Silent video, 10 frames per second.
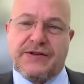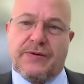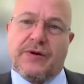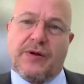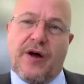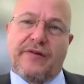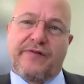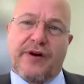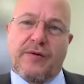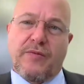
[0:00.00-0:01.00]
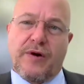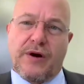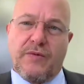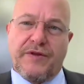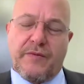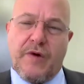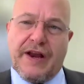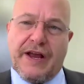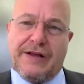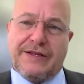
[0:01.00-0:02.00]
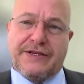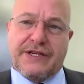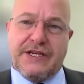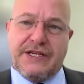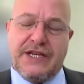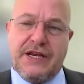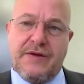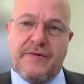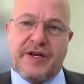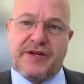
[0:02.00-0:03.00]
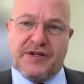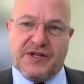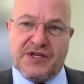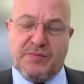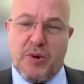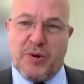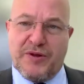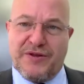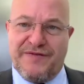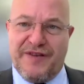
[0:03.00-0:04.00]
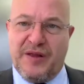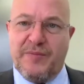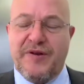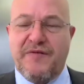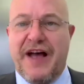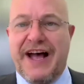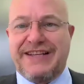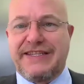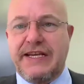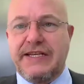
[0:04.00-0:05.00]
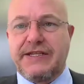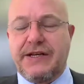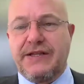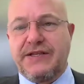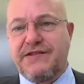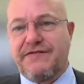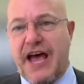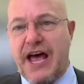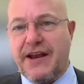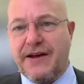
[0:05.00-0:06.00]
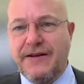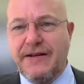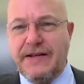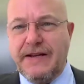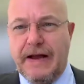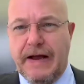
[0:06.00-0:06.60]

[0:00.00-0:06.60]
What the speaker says: So a lot of our work with Quidel is continuing to support the development of assays on the Savanna.